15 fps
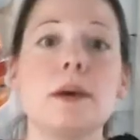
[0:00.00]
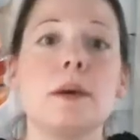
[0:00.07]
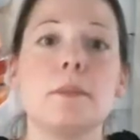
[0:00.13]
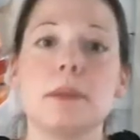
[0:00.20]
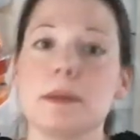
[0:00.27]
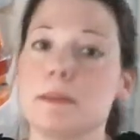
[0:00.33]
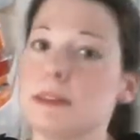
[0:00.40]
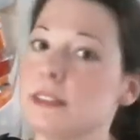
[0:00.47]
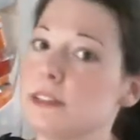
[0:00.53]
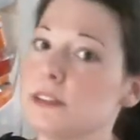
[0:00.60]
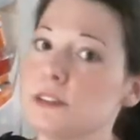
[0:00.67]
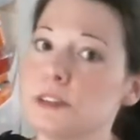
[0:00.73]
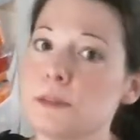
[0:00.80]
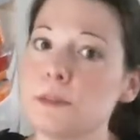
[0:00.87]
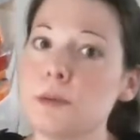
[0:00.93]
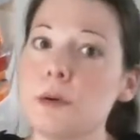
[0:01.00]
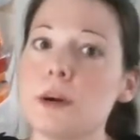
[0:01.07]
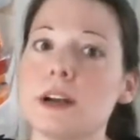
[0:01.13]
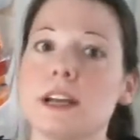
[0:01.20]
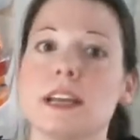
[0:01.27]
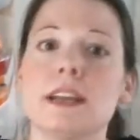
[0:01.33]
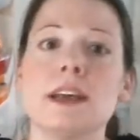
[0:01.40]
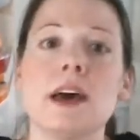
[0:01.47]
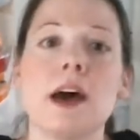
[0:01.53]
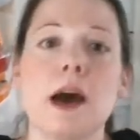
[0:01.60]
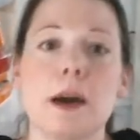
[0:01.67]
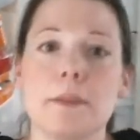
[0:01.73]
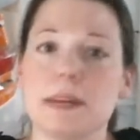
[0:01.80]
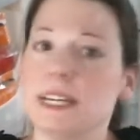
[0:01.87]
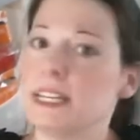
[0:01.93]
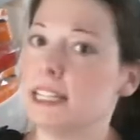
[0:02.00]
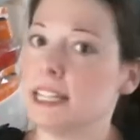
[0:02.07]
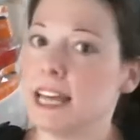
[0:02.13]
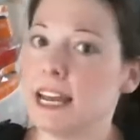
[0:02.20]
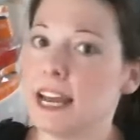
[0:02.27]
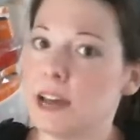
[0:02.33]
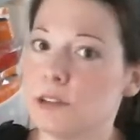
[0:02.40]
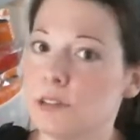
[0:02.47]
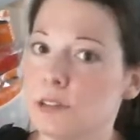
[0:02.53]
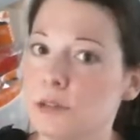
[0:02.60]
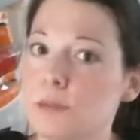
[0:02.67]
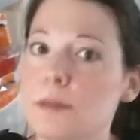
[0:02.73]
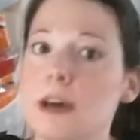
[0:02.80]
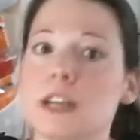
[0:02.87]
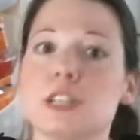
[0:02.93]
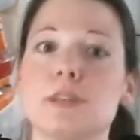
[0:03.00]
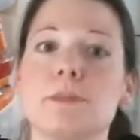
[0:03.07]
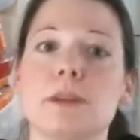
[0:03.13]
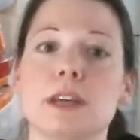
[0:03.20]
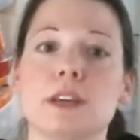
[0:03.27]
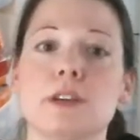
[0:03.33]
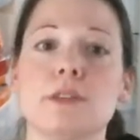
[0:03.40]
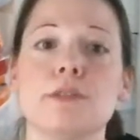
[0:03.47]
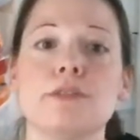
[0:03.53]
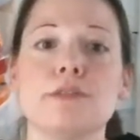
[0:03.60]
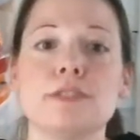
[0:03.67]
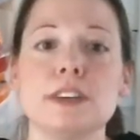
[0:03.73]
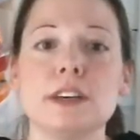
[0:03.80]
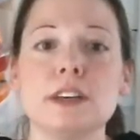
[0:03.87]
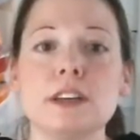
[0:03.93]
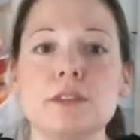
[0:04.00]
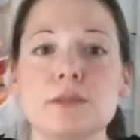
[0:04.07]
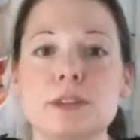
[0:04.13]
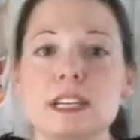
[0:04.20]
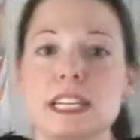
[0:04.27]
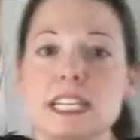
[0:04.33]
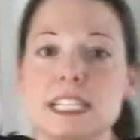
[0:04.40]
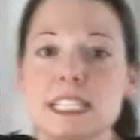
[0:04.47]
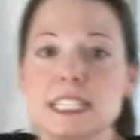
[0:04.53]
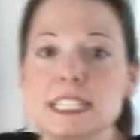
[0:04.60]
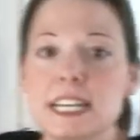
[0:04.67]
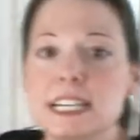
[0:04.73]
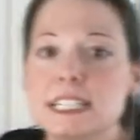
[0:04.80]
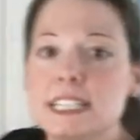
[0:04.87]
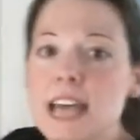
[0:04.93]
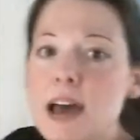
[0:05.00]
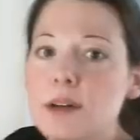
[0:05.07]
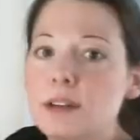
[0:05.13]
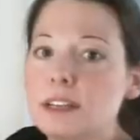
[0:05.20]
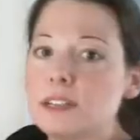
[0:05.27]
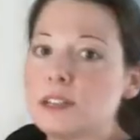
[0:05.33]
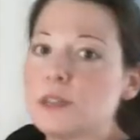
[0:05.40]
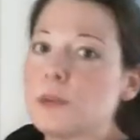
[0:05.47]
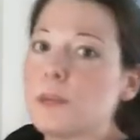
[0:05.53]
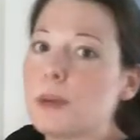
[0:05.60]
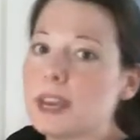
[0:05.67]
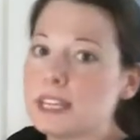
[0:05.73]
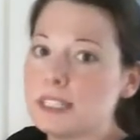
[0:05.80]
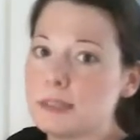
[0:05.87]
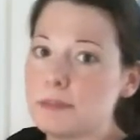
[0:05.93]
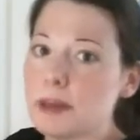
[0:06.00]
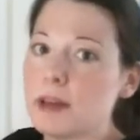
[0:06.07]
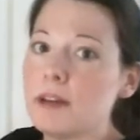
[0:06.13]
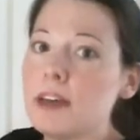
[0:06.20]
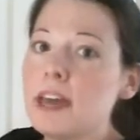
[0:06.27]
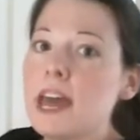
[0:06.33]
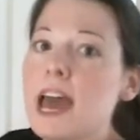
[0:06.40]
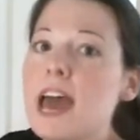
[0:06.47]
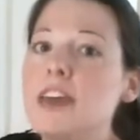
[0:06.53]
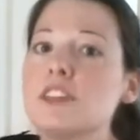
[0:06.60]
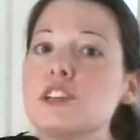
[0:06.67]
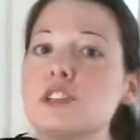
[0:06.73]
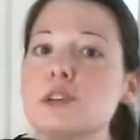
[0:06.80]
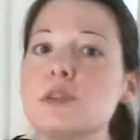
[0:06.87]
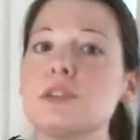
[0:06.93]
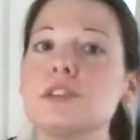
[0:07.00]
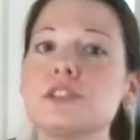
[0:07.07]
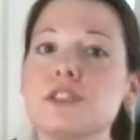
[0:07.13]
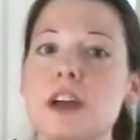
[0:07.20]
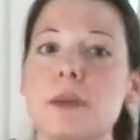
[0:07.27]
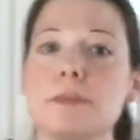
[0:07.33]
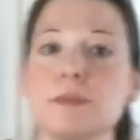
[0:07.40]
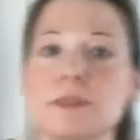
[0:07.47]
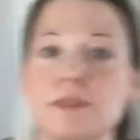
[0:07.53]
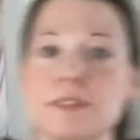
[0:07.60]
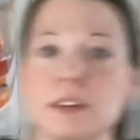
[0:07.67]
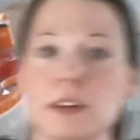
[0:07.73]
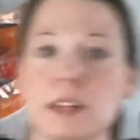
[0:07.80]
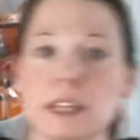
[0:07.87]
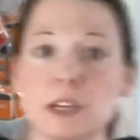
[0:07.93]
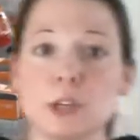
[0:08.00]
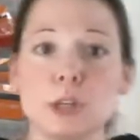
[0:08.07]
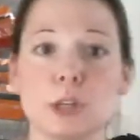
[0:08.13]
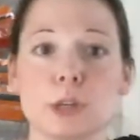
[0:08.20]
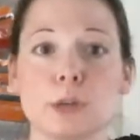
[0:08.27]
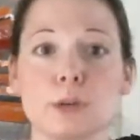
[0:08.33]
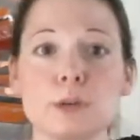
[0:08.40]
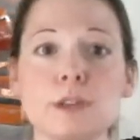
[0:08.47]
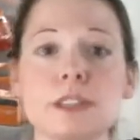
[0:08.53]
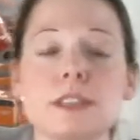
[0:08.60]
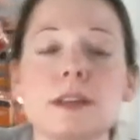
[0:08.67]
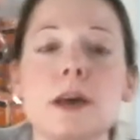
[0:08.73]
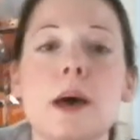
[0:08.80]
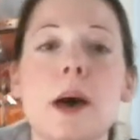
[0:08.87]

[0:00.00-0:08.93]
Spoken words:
Baby's still supported. I didn't let out too much, but you'll feel it really sit down into the waist belt, and the shoulder straps will feel a little loose.